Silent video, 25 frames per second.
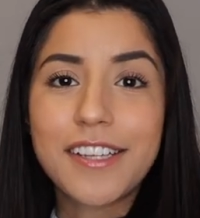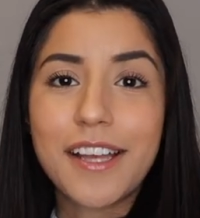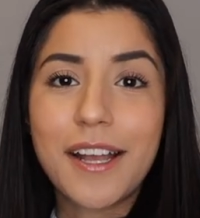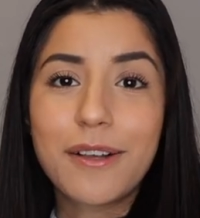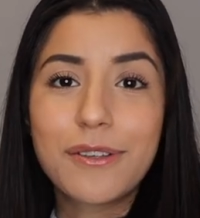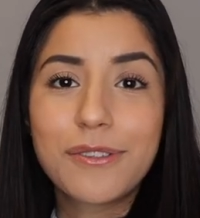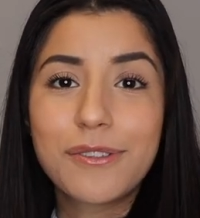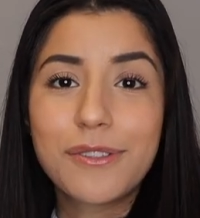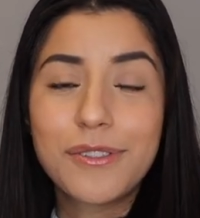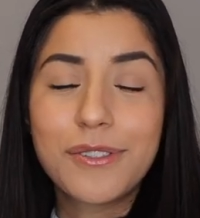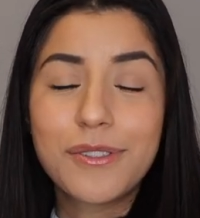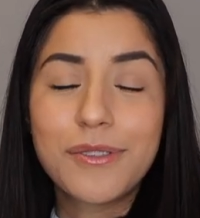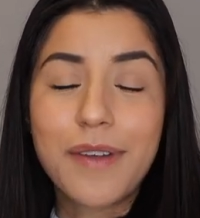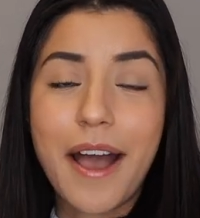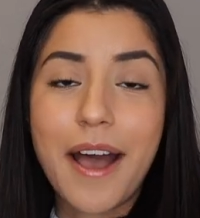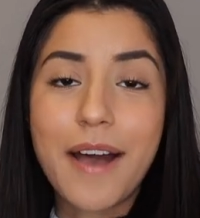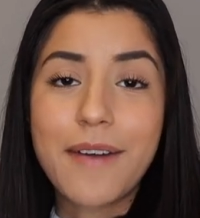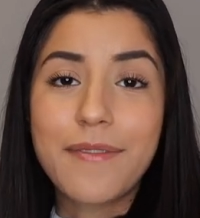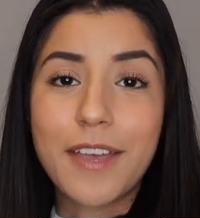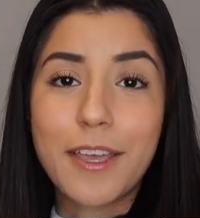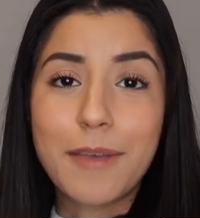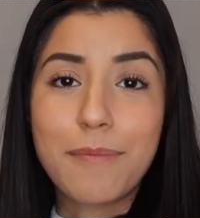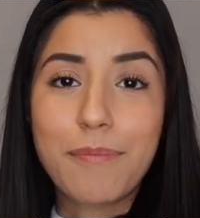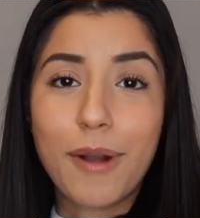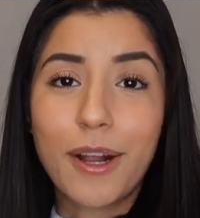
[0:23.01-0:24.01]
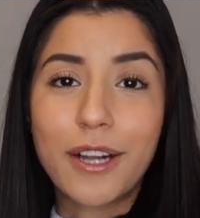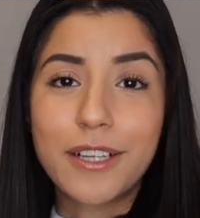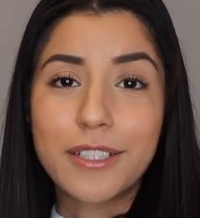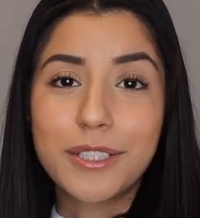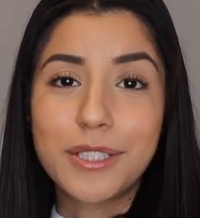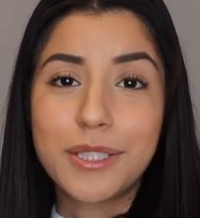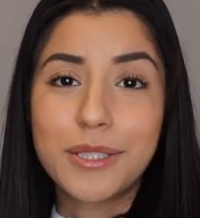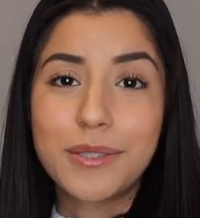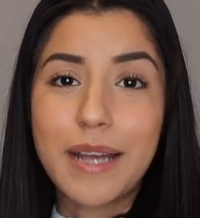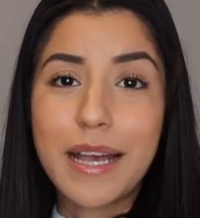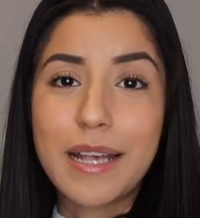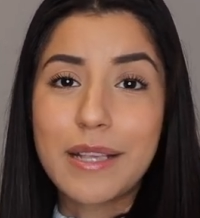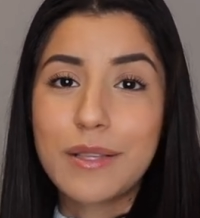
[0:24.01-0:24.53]
I also do have a part
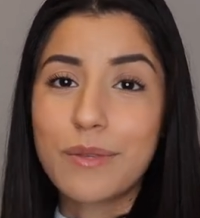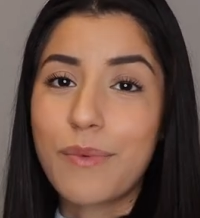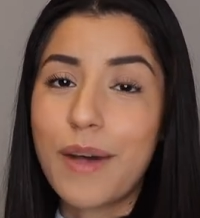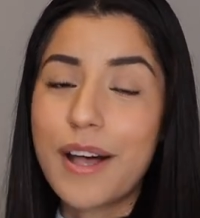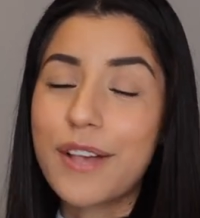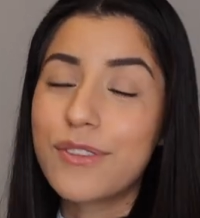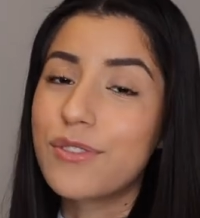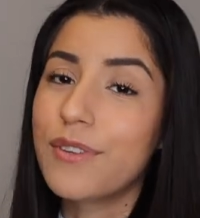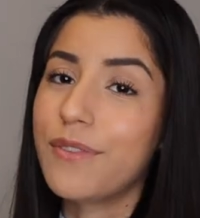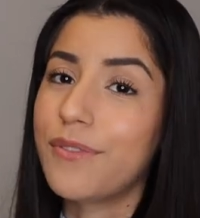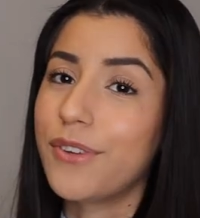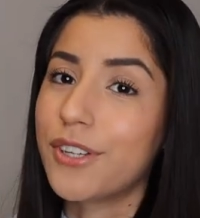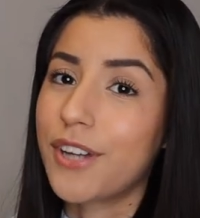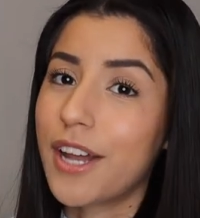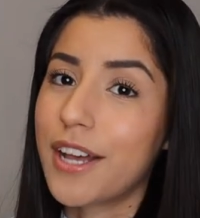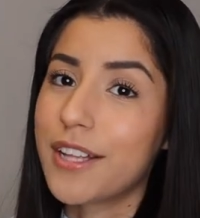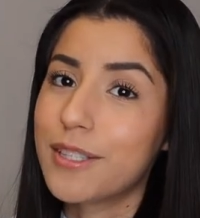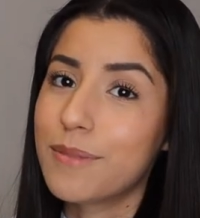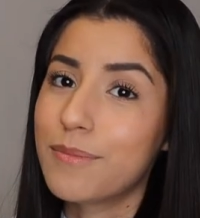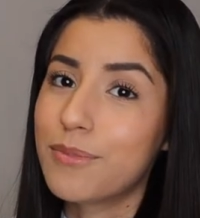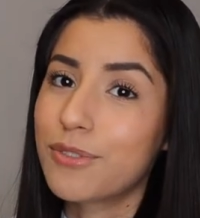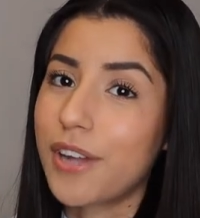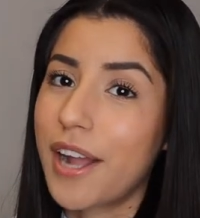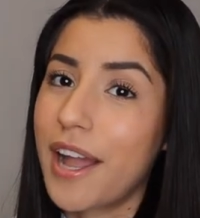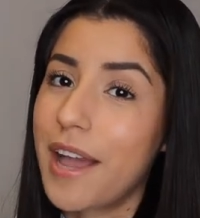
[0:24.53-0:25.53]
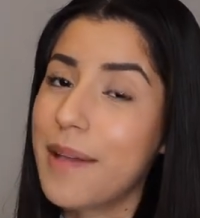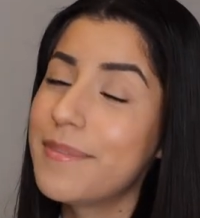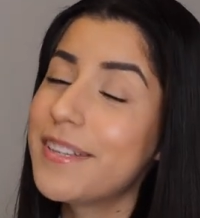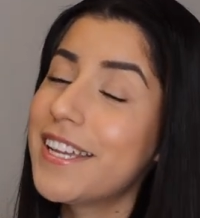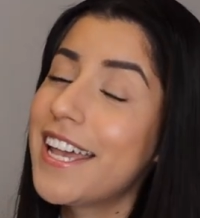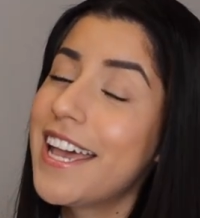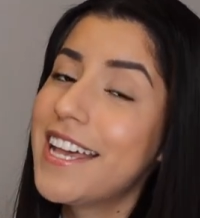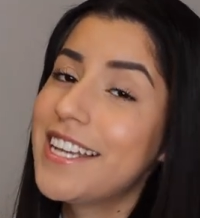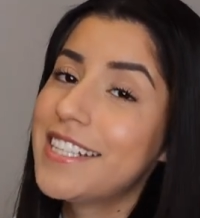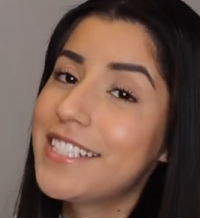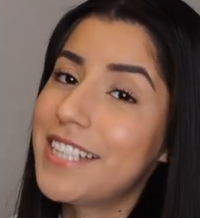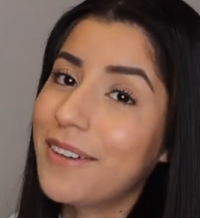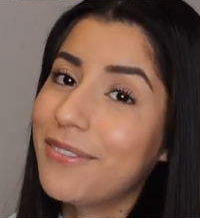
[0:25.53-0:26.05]
two as well, so if you're not subscribed,
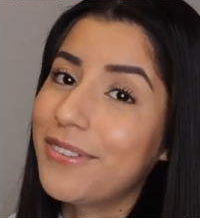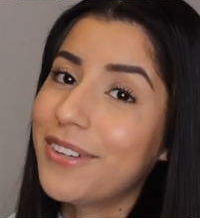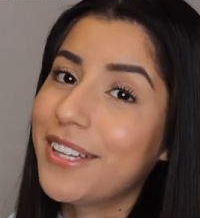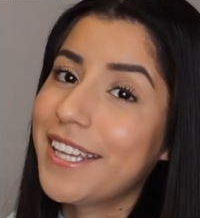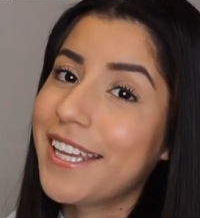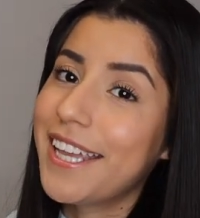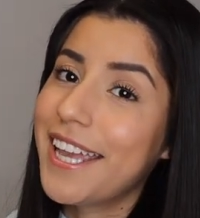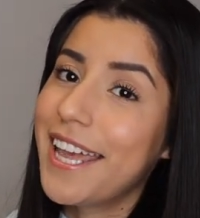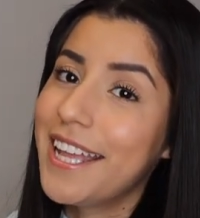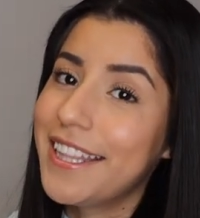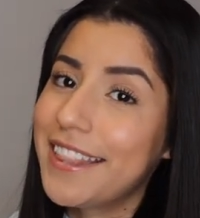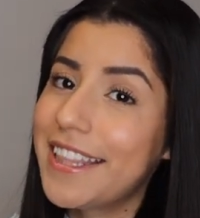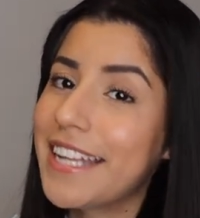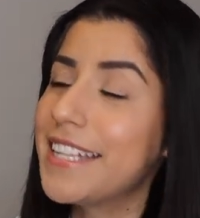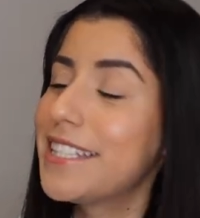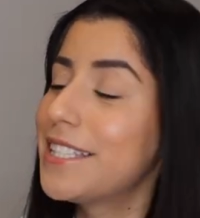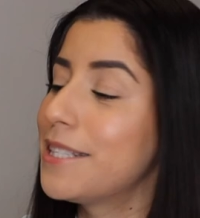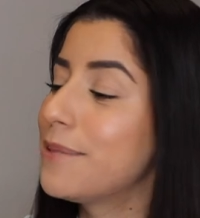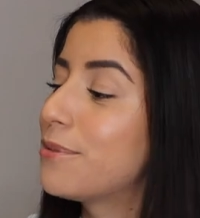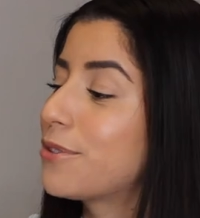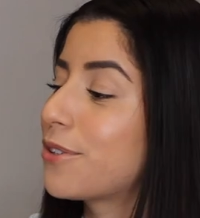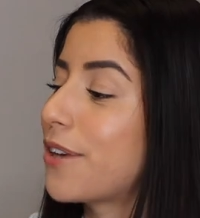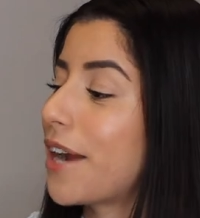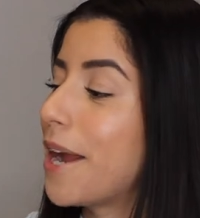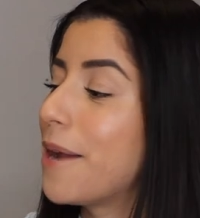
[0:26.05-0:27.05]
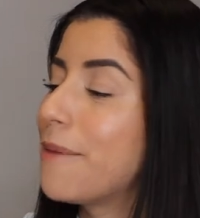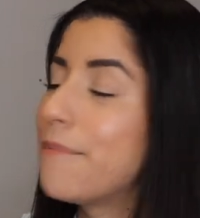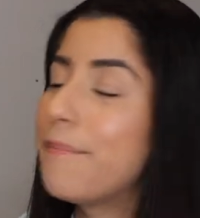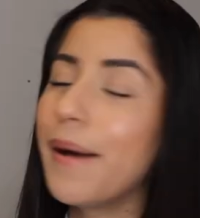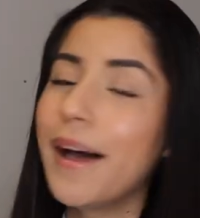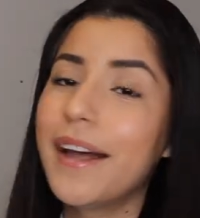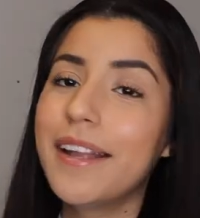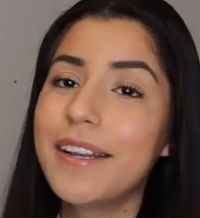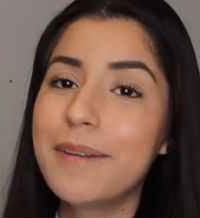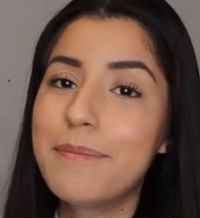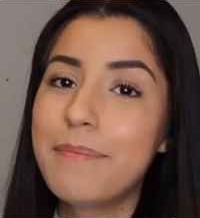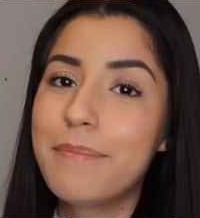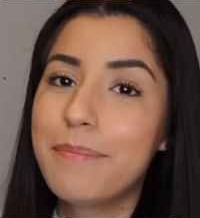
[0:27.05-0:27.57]
definitely hit that subscribe
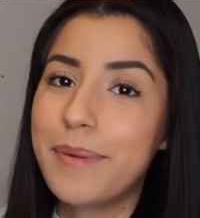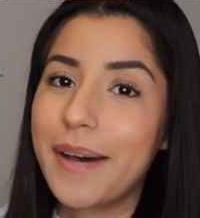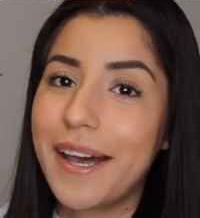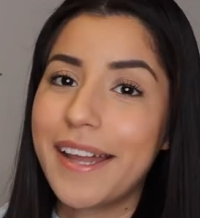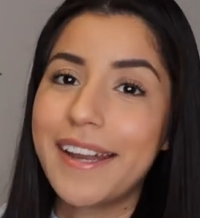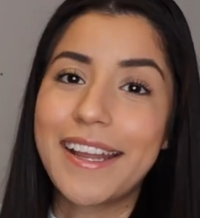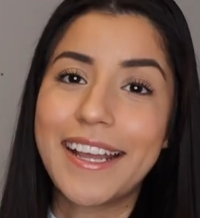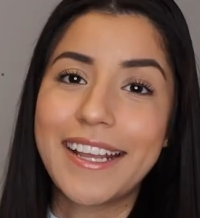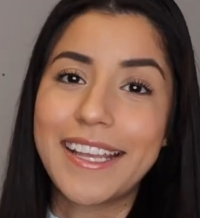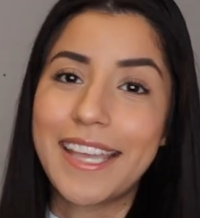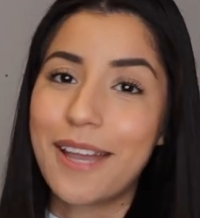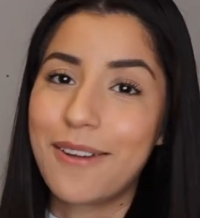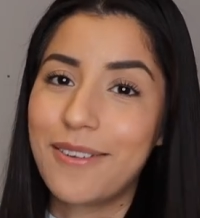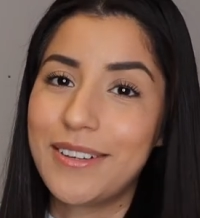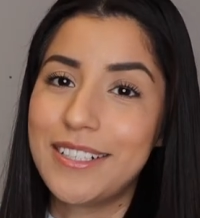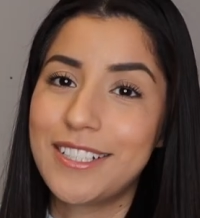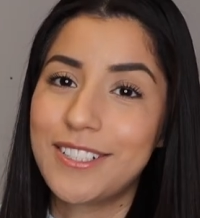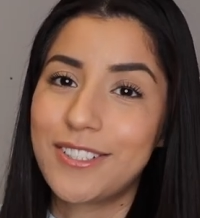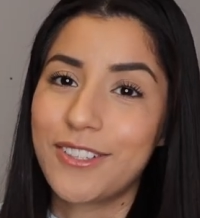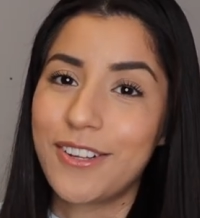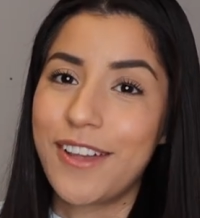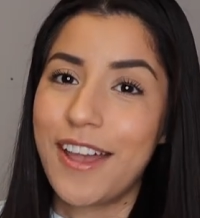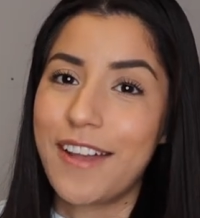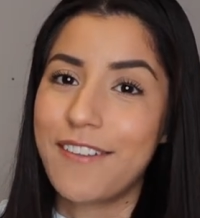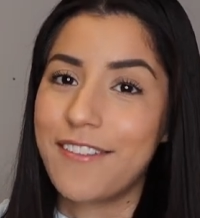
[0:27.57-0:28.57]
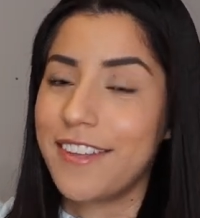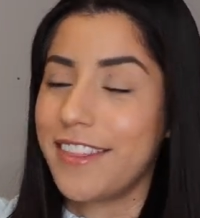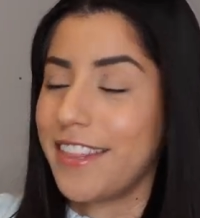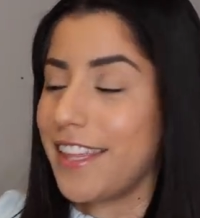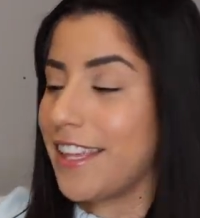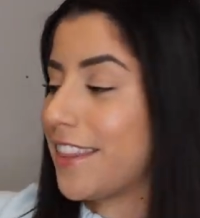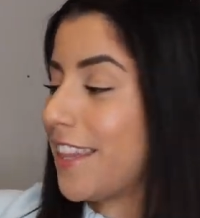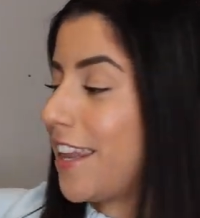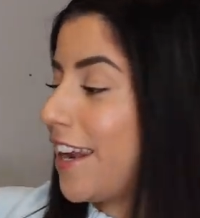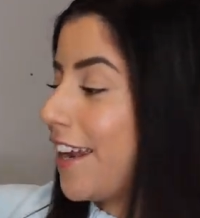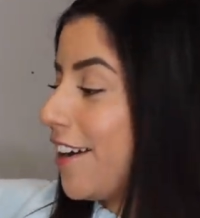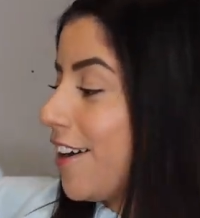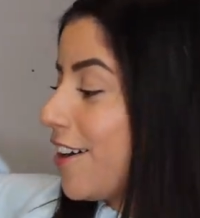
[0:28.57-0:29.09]
button, but I can't wait to show you
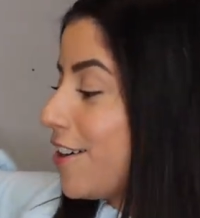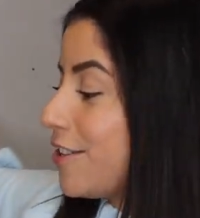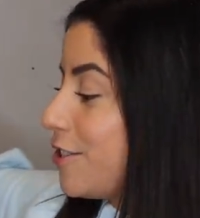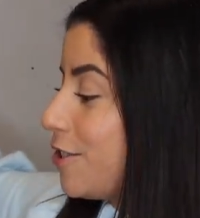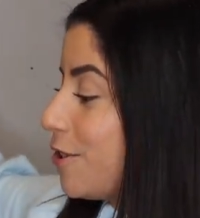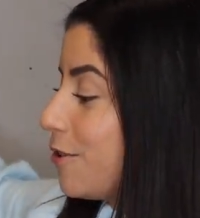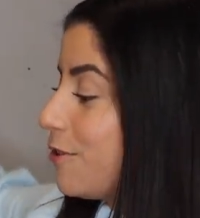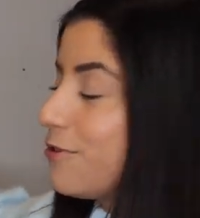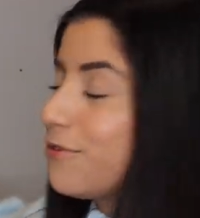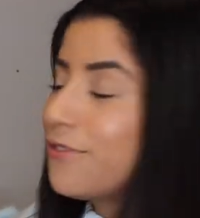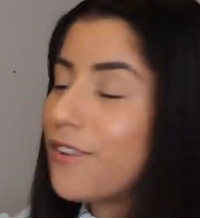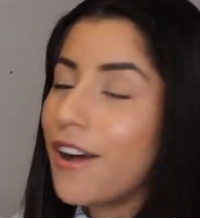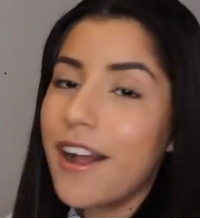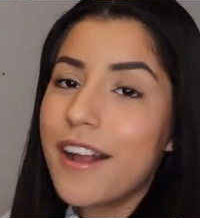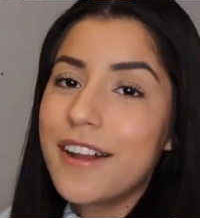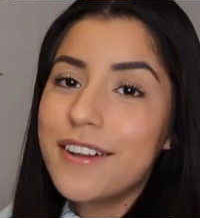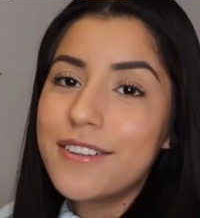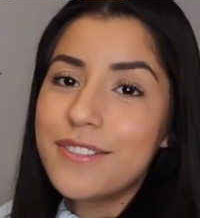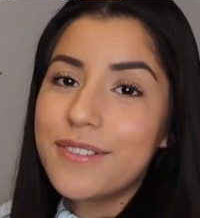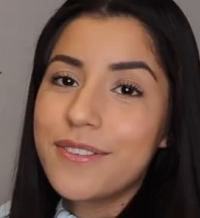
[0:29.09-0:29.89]
everything that I got so far.